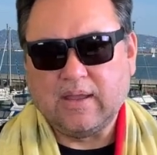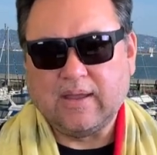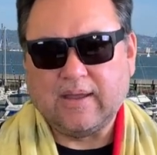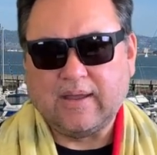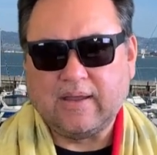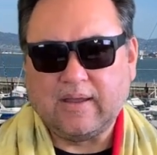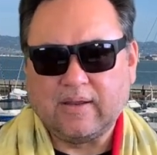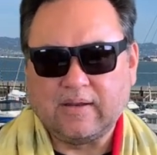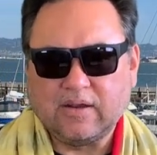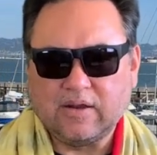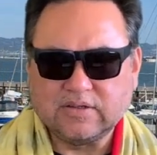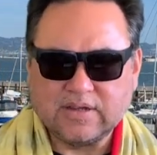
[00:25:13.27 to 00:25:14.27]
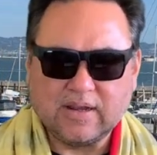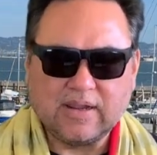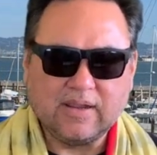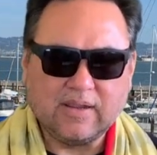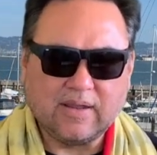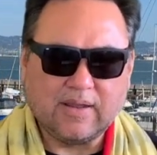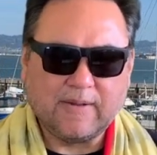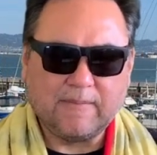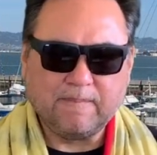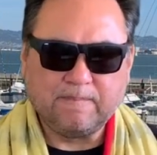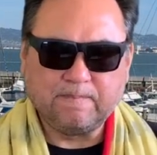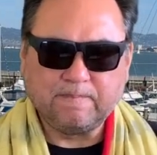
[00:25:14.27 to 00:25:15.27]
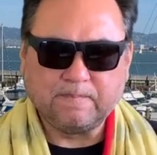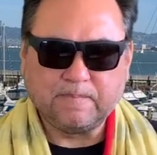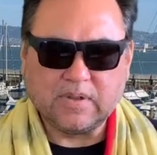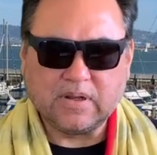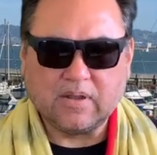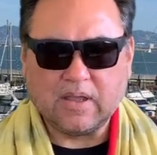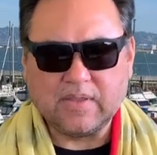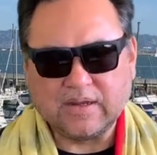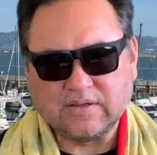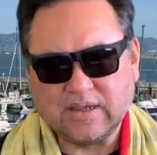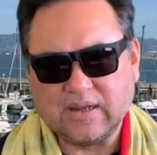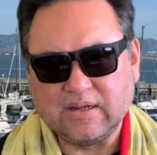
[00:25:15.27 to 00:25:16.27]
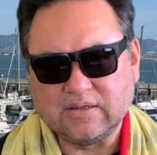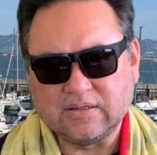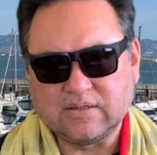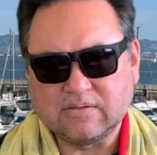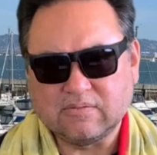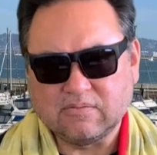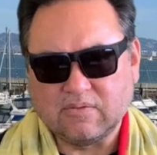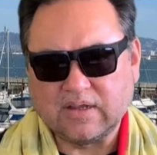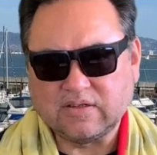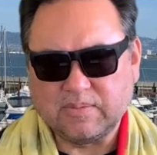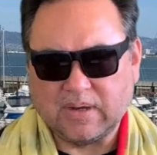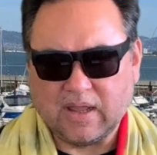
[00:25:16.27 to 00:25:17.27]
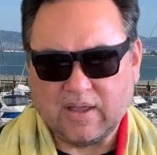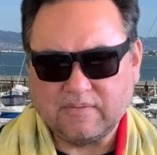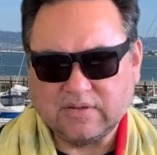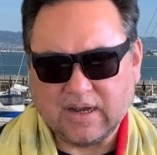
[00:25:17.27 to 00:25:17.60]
Uh, you know, Jennie, um, you know, I think Jennie just wants to be loved.